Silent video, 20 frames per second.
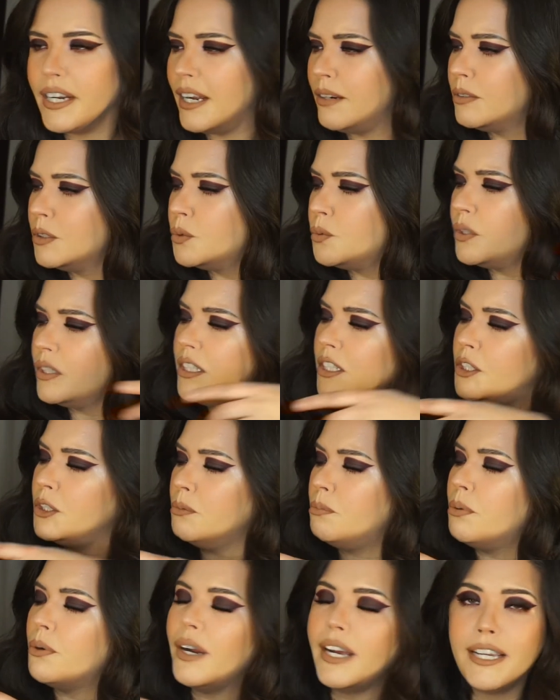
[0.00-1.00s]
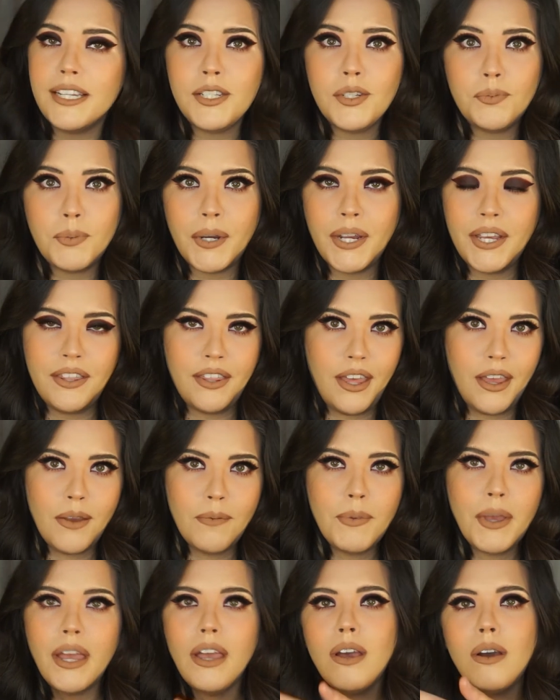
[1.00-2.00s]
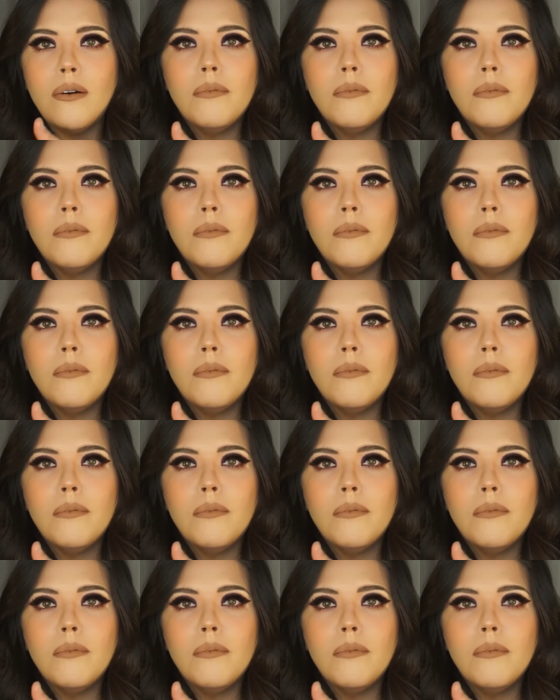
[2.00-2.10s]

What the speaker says: I was really surprised by them.